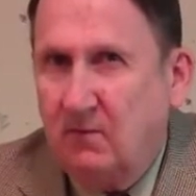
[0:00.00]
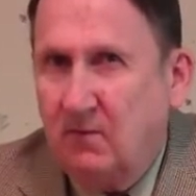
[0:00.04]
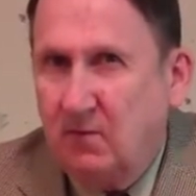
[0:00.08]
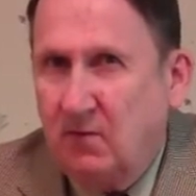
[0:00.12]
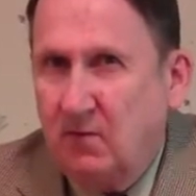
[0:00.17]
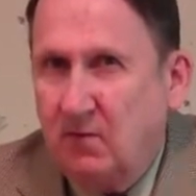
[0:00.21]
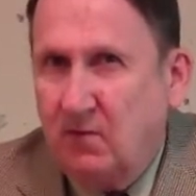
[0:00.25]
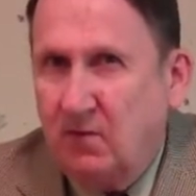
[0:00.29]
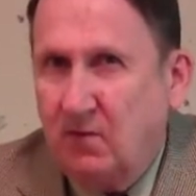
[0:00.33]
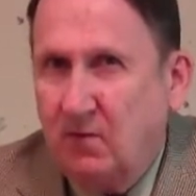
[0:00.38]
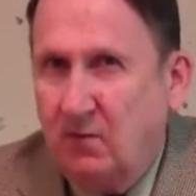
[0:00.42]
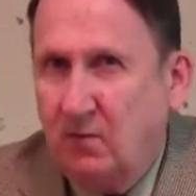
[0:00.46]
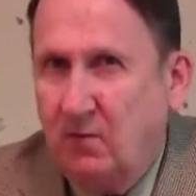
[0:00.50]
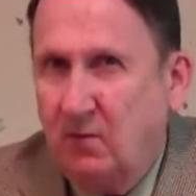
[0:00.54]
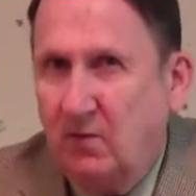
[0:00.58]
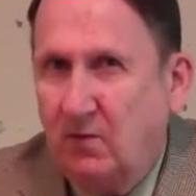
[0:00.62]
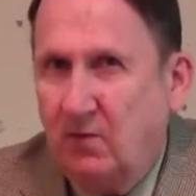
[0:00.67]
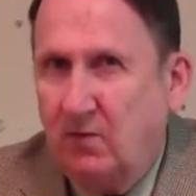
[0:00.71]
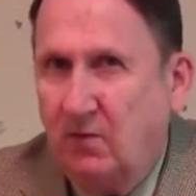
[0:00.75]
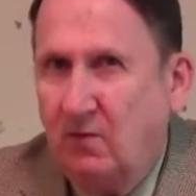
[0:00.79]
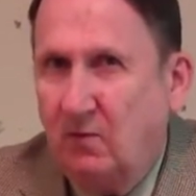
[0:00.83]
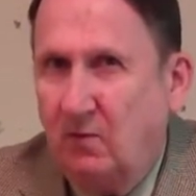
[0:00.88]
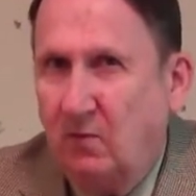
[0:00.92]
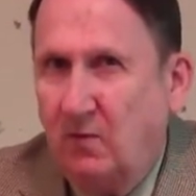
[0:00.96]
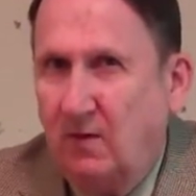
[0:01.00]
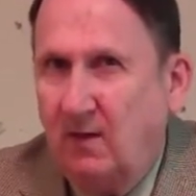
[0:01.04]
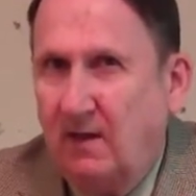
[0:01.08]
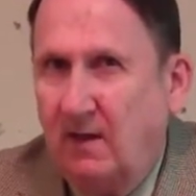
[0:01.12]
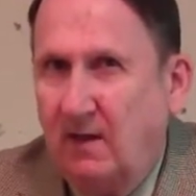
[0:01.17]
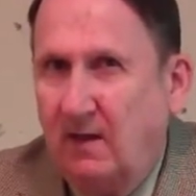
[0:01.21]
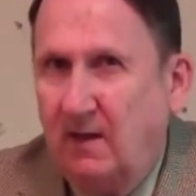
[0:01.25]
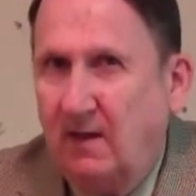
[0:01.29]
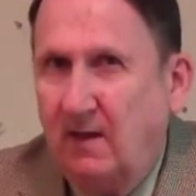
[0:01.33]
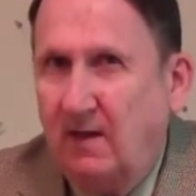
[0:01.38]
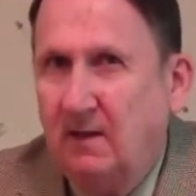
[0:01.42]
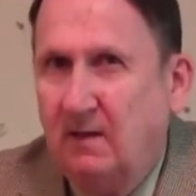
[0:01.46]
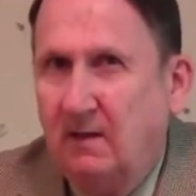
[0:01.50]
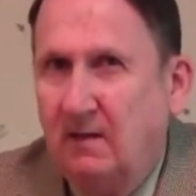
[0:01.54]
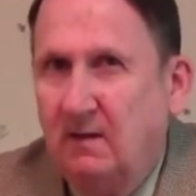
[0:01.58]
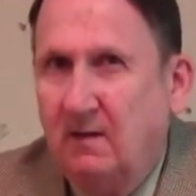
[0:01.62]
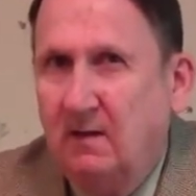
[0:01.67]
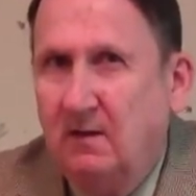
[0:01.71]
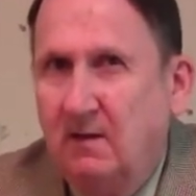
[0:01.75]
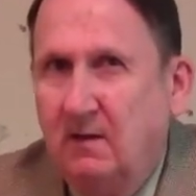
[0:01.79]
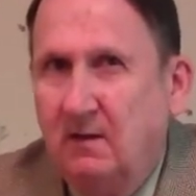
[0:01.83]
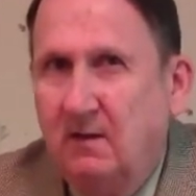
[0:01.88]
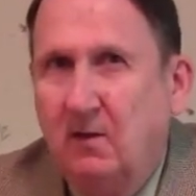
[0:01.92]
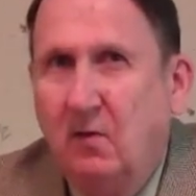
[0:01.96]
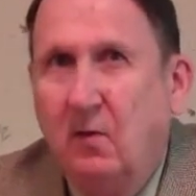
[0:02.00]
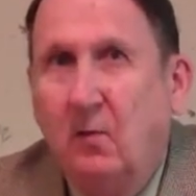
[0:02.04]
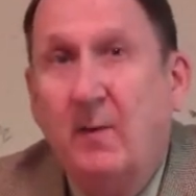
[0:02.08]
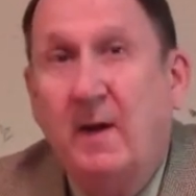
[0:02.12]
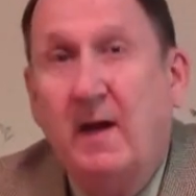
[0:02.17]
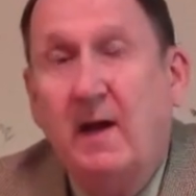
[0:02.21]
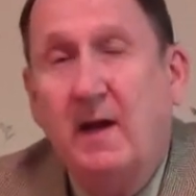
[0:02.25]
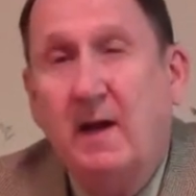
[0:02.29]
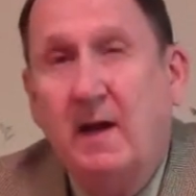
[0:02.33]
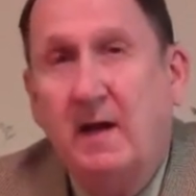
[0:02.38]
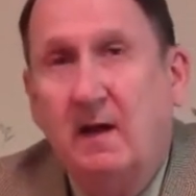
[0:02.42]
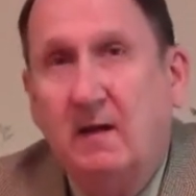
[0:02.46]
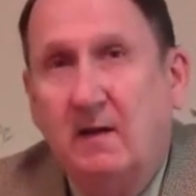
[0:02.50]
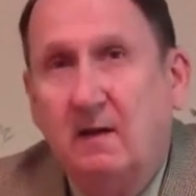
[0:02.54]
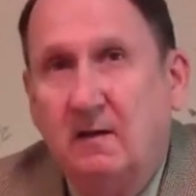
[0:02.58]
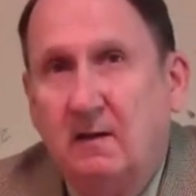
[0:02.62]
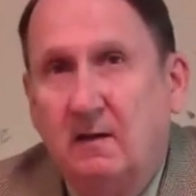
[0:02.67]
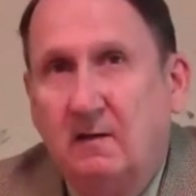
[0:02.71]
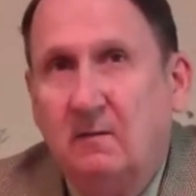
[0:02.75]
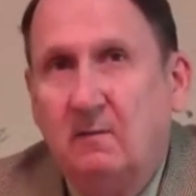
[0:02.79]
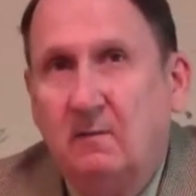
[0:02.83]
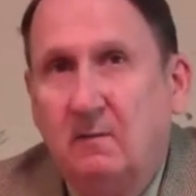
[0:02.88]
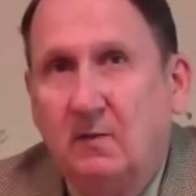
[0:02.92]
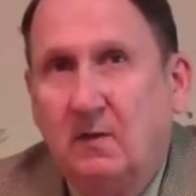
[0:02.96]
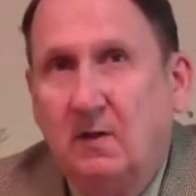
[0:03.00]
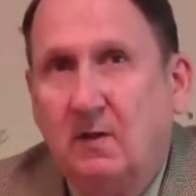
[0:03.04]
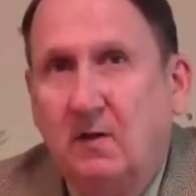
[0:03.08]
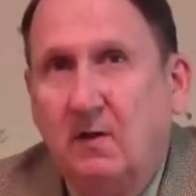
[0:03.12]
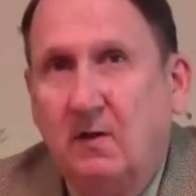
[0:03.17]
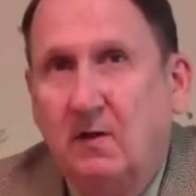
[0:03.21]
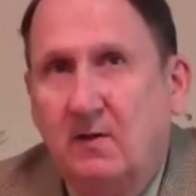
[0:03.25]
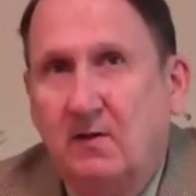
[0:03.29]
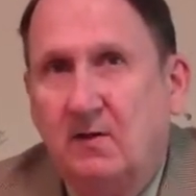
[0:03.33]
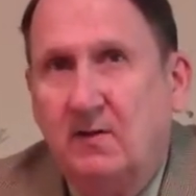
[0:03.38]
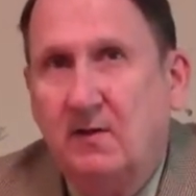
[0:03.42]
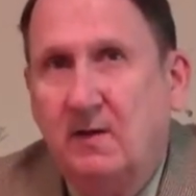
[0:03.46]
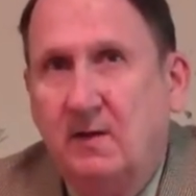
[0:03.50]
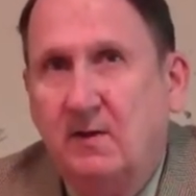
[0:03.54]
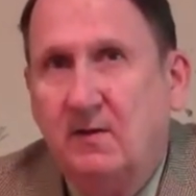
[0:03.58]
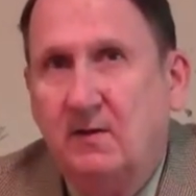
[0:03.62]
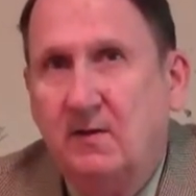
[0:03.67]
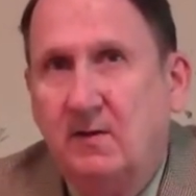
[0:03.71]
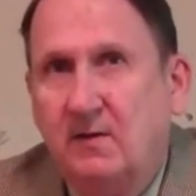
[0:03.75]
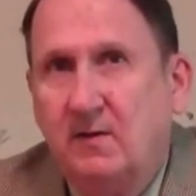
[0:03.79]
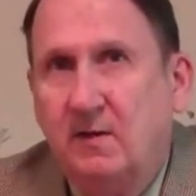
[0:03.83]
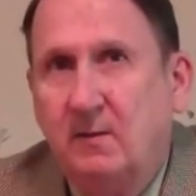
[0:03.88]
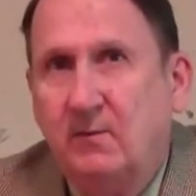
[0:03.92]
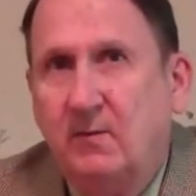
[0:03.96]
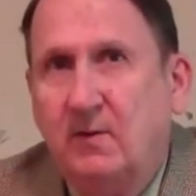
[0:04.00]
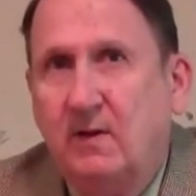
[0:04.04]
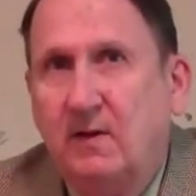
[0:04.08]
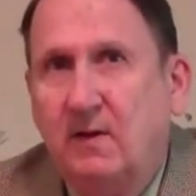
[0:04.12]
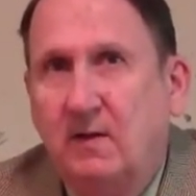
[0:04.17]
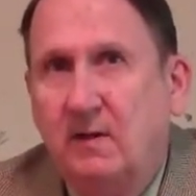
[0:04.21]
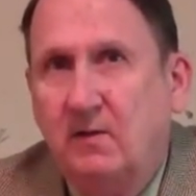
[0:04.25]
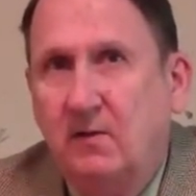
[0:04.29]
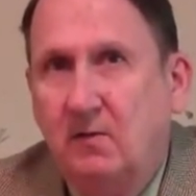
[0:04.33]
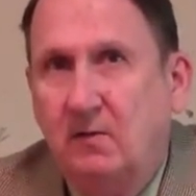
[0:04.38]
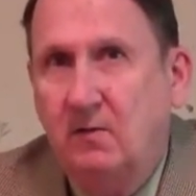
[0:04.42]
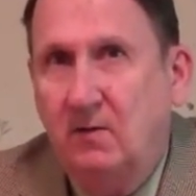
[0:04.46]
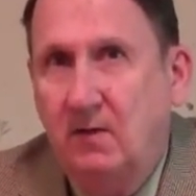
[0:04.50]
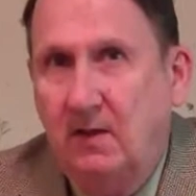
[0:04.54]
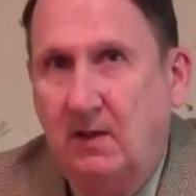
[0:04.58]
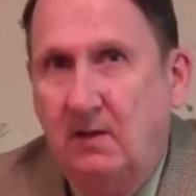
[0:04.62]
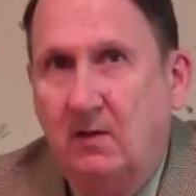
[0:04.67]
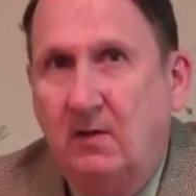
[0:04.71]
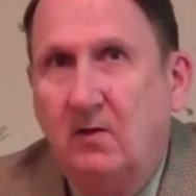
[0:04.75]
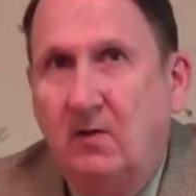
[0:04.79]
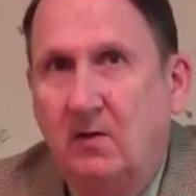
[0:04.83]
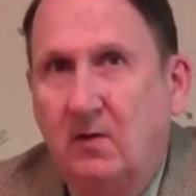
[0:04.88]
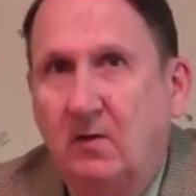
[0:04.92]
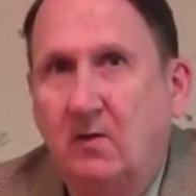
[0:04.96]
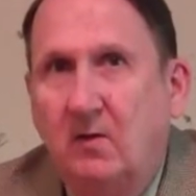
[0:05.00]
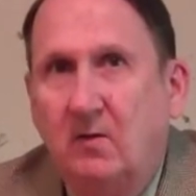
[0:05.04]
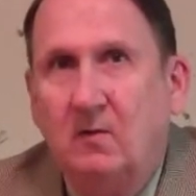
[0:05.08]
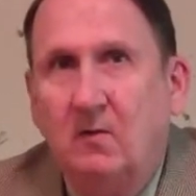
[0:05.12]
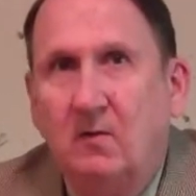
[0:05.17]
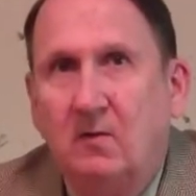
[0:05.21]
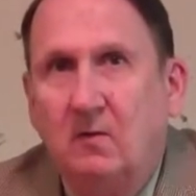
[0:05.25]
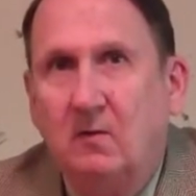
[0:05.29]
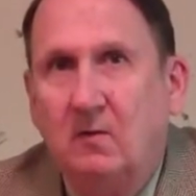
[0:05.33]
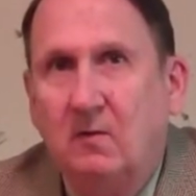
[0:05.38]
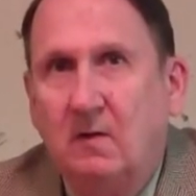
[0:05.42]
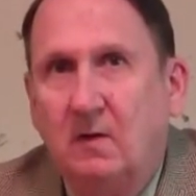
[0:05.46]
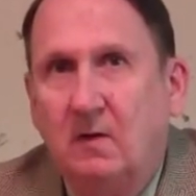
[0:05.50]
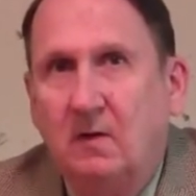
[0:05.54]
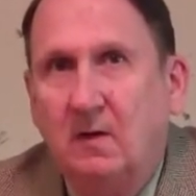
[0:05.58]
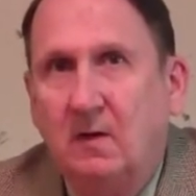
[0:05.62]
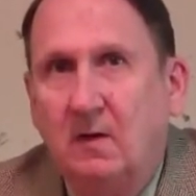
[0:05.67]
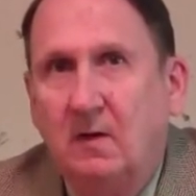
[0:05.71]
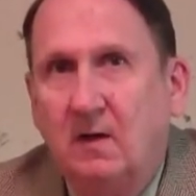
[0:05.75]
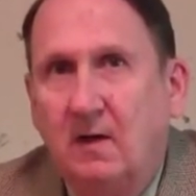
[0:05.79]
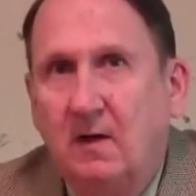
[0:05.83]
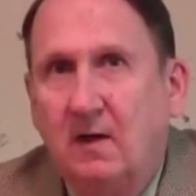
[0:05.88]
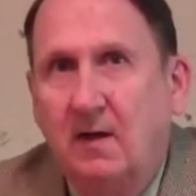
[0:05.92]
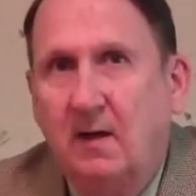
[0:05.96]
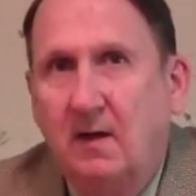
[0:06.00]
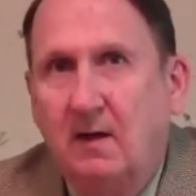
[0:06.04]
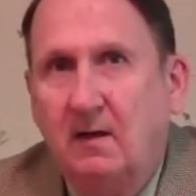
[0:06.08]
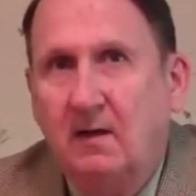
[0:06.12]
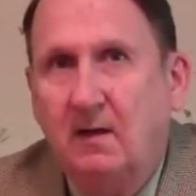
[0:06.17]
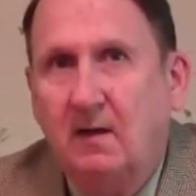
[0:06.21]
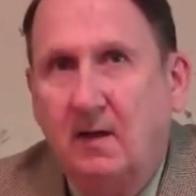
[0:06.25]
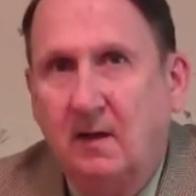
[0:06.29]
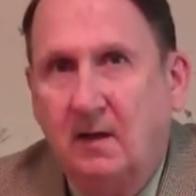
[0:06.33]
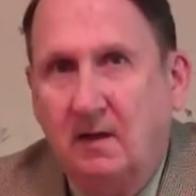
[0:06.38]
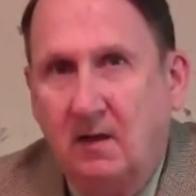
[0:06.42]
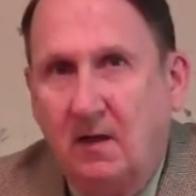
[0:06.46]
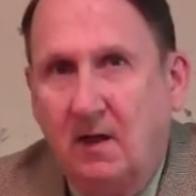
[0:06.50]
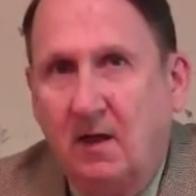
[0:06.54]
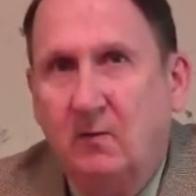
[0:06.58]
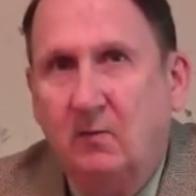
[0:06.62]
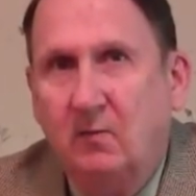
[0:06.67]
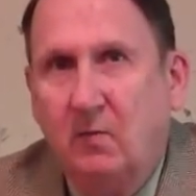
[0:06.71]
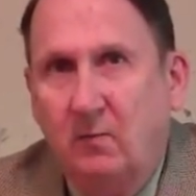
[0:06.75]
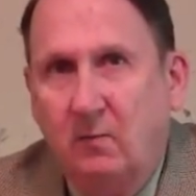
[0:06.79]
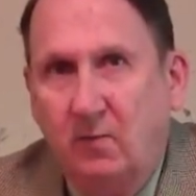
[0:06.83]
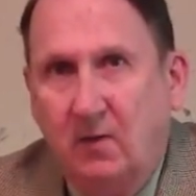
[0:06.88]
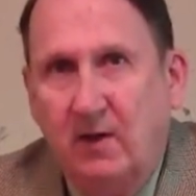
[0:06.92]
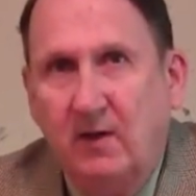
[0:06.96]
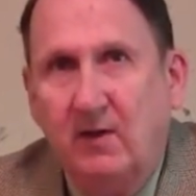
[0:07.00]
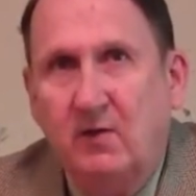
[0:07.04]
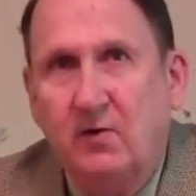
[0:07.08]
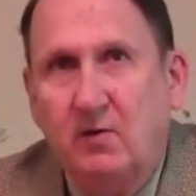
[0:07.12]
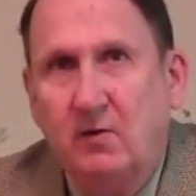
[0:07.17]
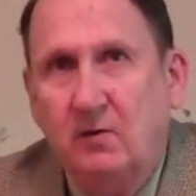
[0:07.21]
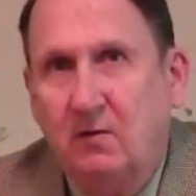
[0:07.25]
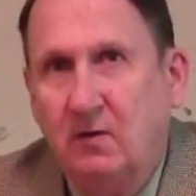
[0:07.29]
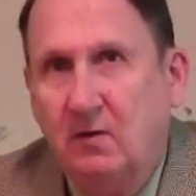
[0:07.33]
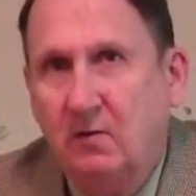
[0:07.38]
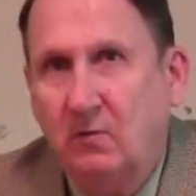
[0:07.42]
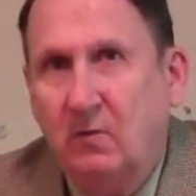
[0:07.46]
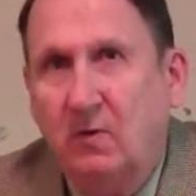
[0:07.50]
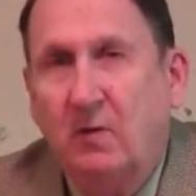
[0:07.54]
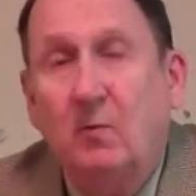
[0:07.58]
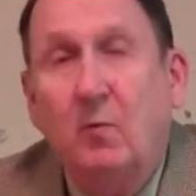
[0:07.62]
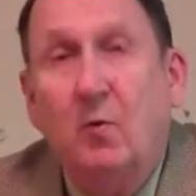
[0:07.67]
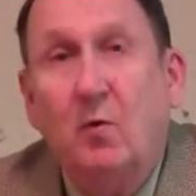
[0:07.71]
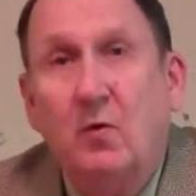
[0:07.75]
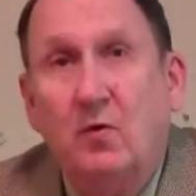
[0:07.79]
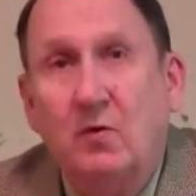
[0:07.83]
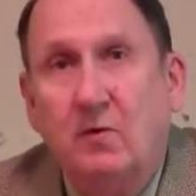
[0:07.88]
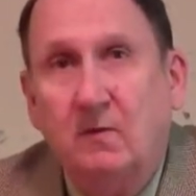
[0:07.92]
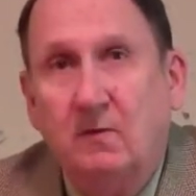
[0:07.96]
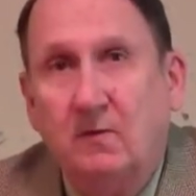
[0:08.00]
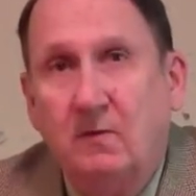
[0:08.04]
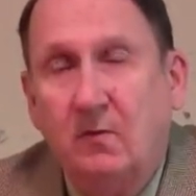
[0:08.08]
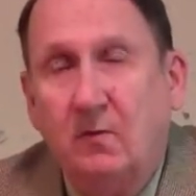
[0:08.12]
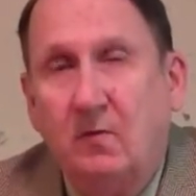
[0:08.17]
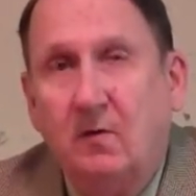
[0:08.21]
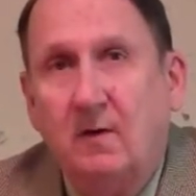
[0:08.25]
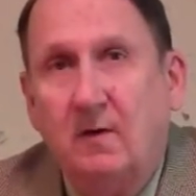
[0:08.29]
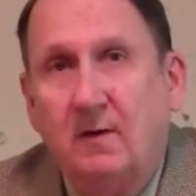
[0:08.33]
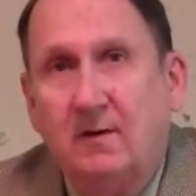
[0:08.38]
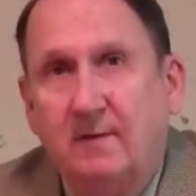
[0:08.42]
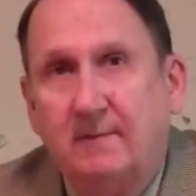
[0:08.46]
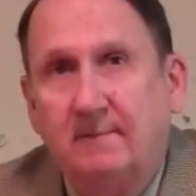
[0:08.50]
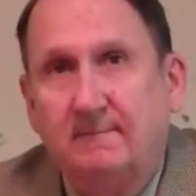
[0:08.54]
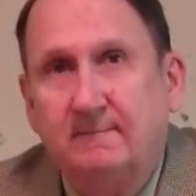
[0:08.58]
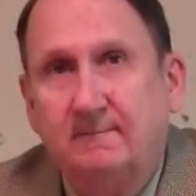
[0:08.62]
squish it away, obey, because it's something that you need to do, and God will bless you and reward you for it.